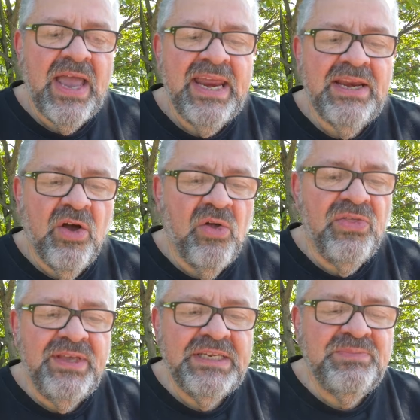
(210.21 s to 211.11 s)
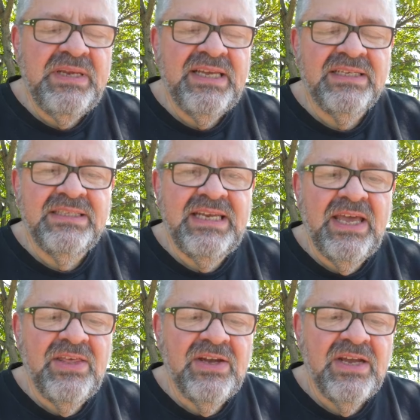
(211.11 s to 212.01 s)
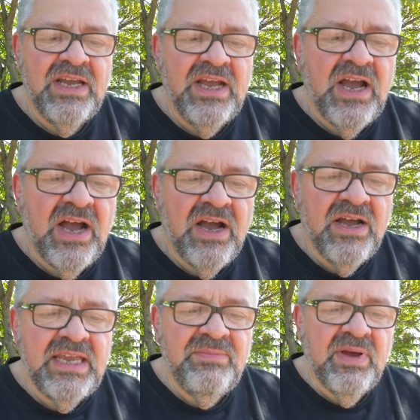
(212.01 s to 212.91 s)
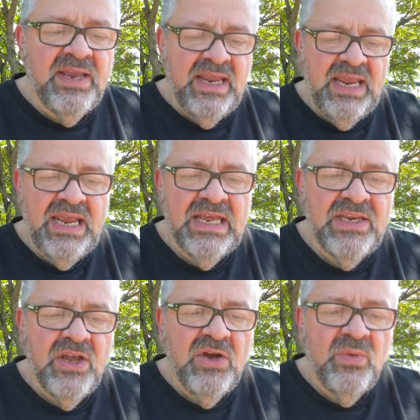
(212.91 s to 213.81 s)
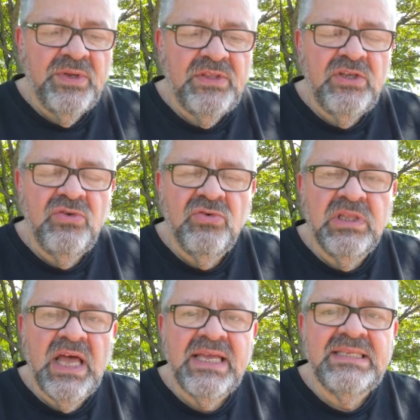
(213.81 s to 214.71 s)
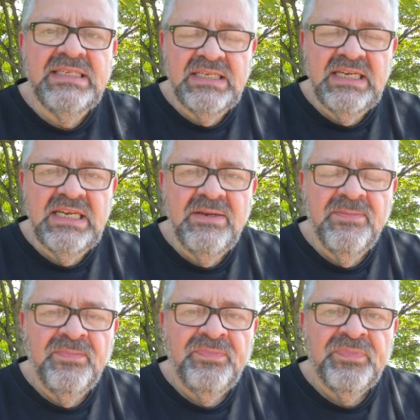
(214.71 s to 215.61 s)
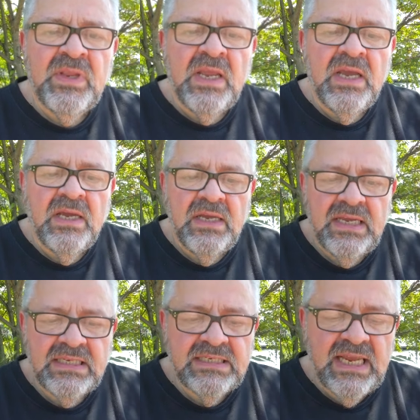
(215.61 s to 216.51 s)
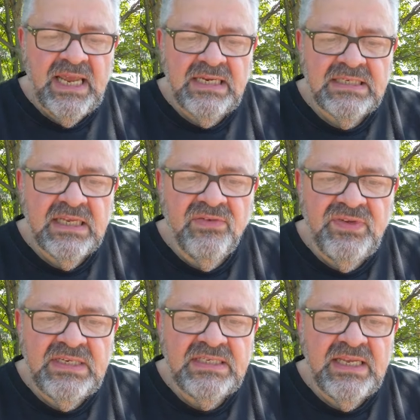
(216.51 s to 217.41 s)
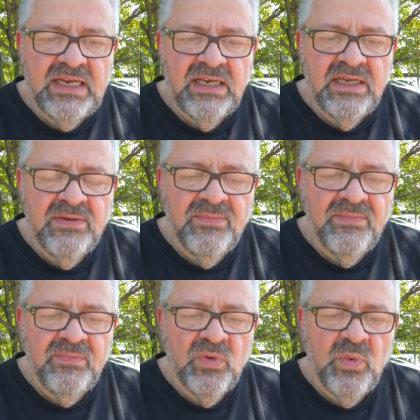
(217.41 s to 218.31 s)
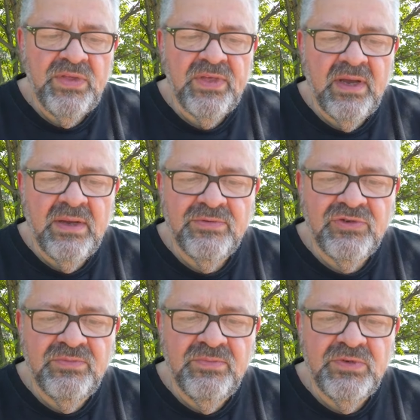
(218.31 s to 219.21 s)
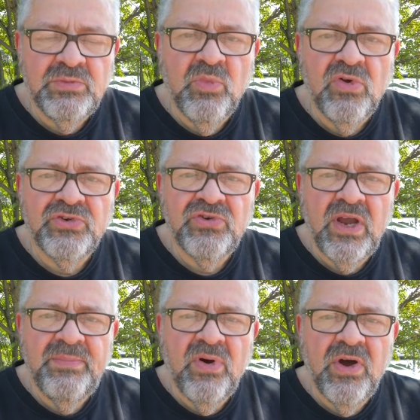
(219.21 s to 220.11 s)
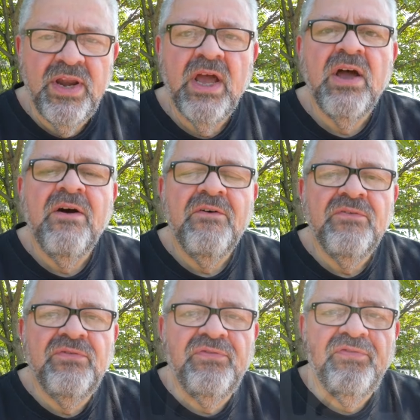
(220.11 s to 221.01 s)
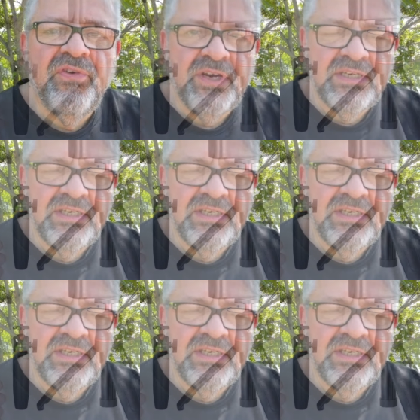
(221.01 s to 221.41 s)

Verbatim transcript: and the whole thing is being held together uh, in my hand with the Ulanzi. It's a selfie stick with a small tripod foot.